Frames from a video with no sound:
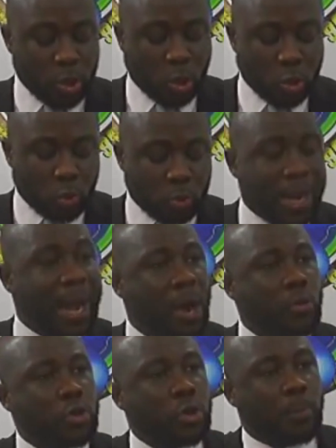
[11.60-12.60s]
include
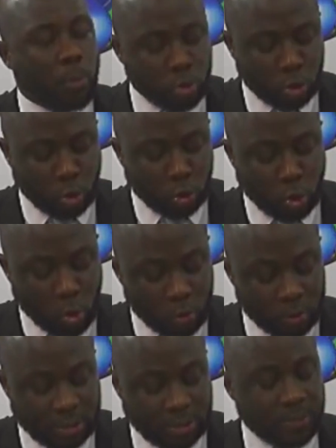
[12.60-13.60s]
how you position your
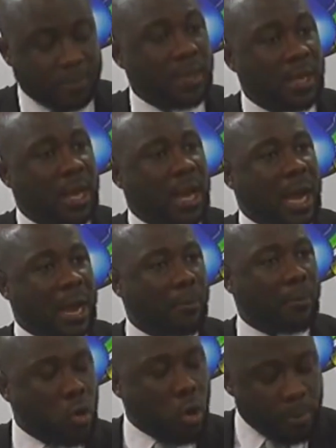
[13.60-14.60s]
country
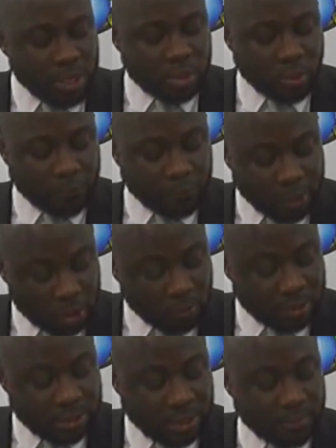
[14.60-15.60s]
among community of
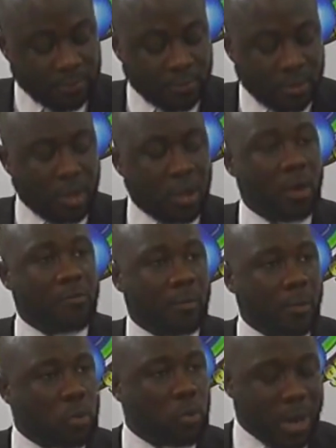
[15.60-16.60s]
nations them, for
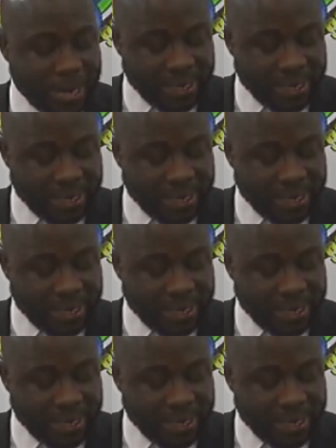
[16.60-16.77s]
make you earn